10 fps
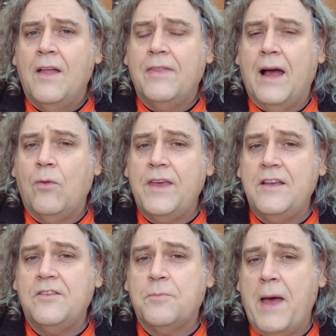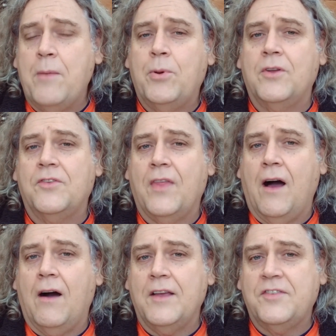Now, these peppers
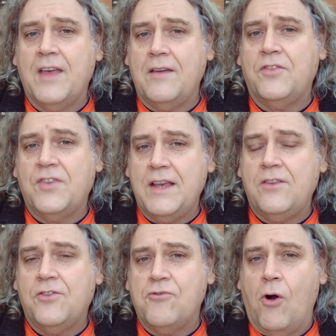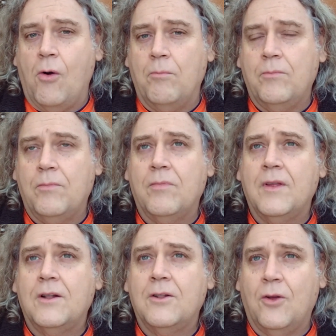that I save seeds from,
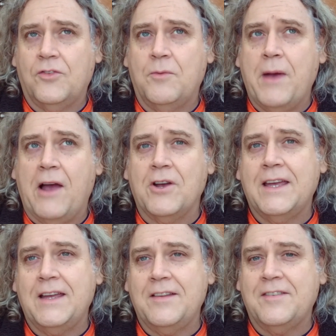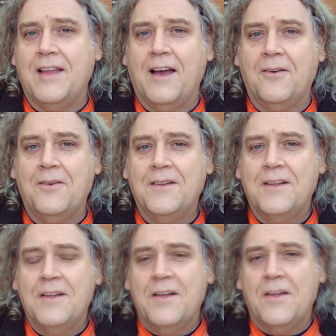lots of parakeets now,
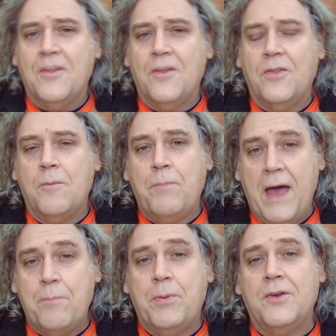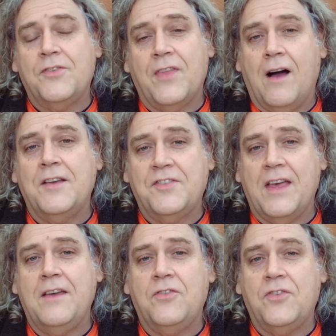the peppers that I
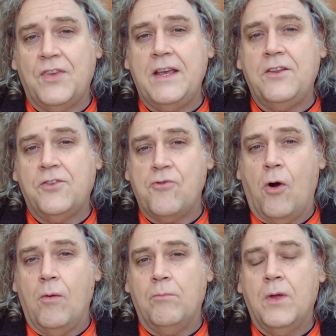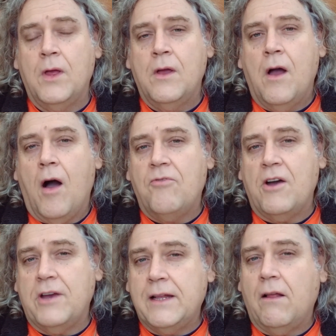save seeds from are
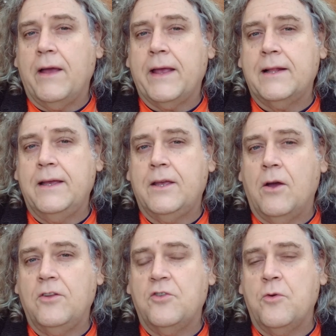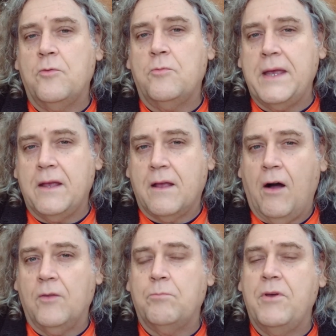very likely going to have been
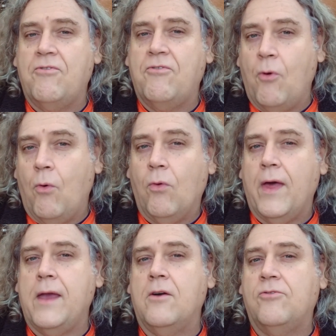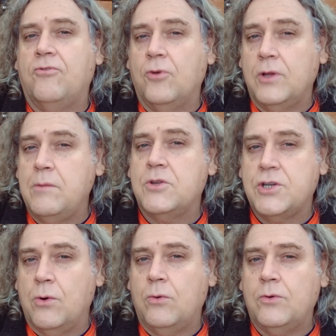cut before they had fully
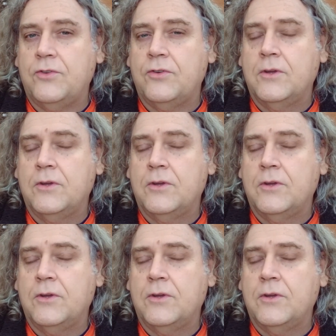matured.